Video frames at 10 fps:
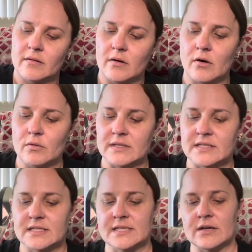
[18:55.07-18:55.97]
Oh, it's
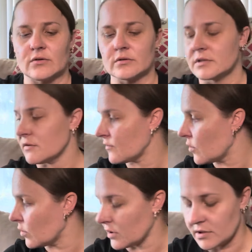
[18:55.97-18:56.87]
sealed, of
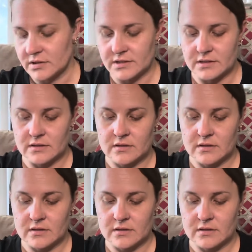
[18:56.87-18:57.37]
course.